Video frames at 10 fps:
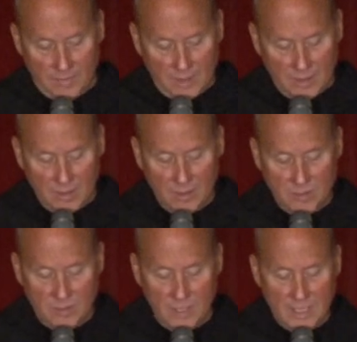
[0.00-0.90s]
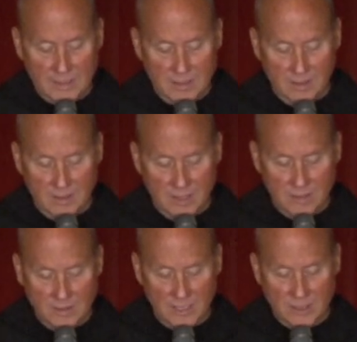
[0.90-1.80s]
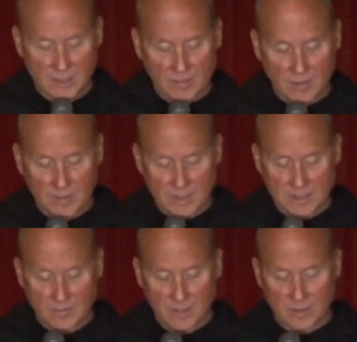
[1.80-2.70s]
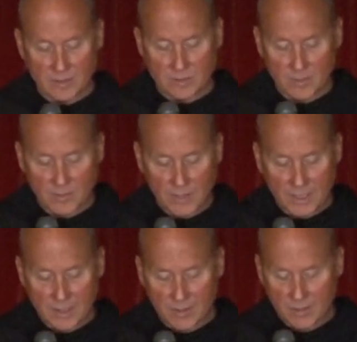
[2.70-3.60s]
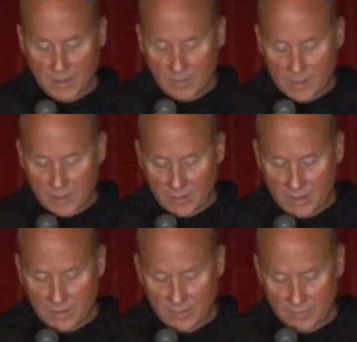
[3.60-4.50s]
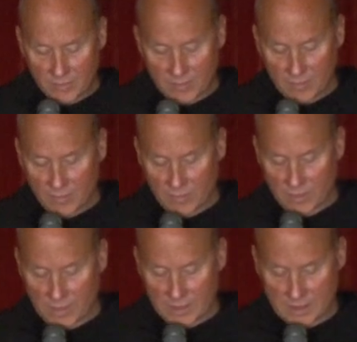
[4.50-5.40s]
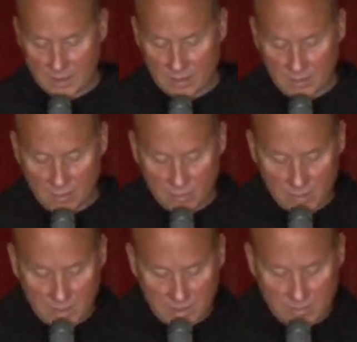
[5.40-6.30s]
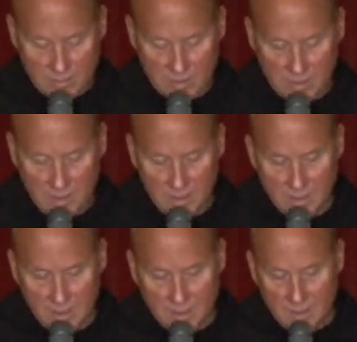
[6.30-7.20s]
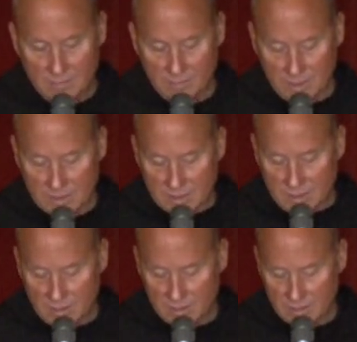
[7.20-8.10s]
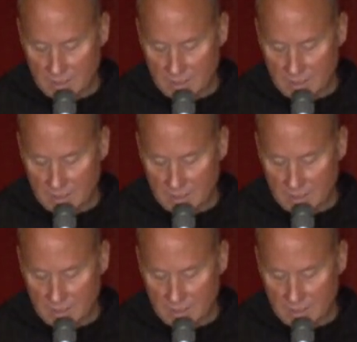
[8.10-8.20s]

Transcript: And always we ask the intercession of our Blessed Mother as we pray together. Hail Mary, full of grace, the Lord is with thee. Blessed art